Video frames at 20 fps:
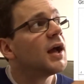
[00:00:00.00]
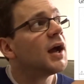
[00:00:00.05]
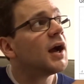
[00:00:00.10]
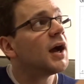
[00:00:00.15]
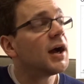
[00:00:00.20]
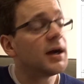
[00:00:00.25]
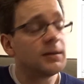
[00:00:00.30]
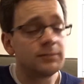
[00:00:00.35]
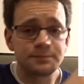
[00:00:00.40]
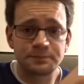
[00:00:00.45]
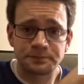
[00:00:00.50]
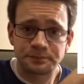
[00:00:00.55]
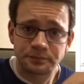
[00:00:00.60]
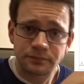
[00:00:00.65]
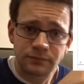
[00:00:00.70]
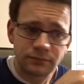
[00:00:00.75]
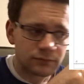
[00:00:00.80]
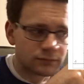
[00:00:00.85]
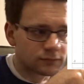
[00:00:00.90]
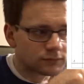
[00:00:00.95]

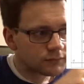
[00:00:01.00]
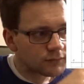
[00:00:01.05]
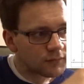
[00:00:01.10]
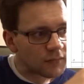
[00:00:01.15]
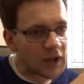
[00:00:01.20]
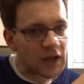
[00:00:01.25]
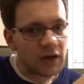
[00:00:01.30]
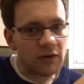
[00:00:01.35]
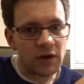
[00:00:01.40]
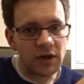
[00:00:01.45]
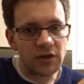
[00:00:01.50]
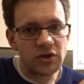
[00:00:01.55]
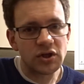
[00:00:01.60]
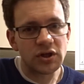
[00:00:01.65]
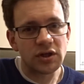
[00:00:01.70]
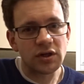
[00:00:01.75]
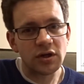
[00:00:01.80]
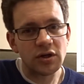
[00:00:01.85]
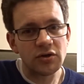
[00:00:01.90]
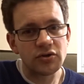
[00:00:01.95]
Anyway, as
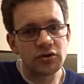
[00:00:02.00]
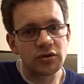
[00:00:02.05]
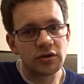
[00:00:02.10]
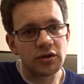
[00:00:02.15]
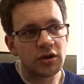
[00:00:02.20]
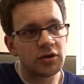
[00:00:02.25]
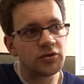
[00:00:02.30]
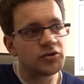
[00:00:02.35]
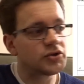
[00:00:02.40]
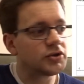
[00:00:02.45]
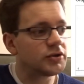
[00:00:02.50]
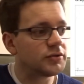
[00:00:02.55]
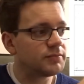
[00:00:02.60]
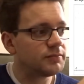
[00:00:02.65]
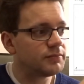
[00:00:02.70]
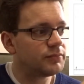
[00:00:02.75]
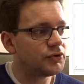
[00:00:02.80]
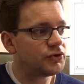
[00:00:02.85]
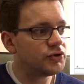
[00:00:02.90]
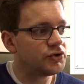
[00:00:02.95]
you get closer and closer
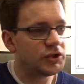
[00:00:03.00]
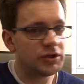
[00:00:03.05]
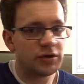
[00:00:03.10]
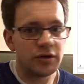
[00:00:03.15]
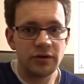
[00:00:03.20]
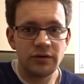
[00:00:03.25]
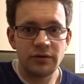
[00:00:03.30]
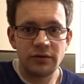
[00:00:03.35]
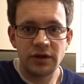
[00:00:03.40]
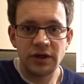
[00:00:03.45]
to 0,